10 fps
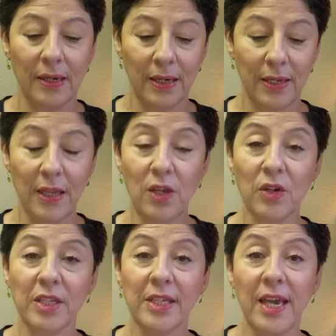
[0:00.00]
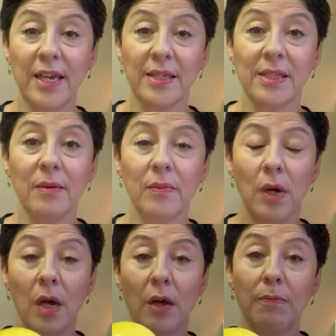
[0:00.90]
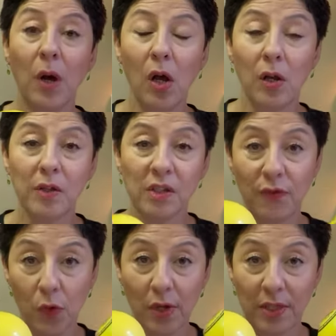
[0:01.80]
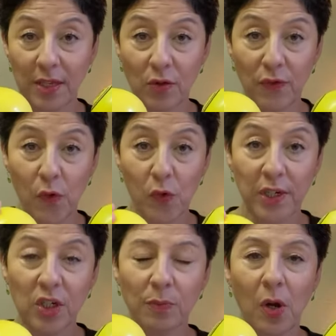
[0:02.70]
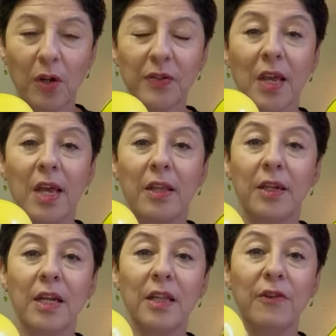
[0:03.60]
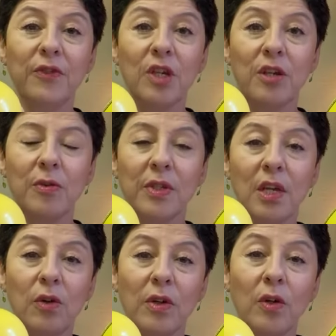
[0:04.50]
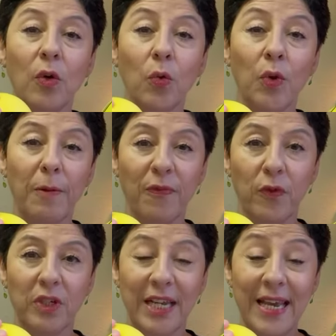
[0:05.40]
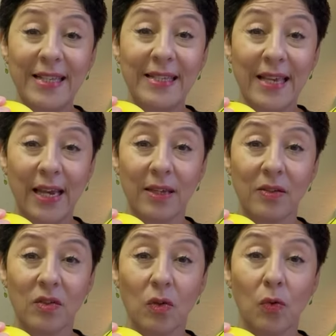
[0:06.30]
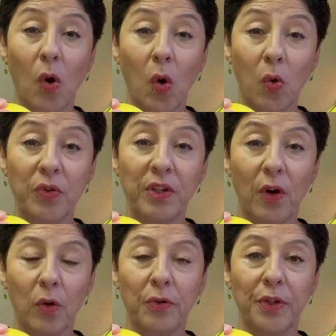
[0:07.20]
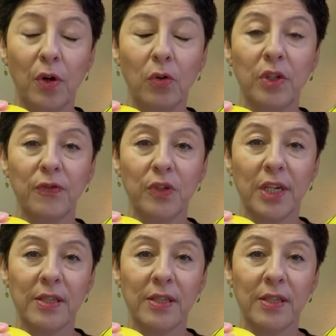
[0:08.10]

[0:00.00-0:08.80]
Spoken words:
And then you can take some balls, these are 4-inch balls that I love to use, and you can grip for 10 seconds. So hold it, hold it, hold it for 10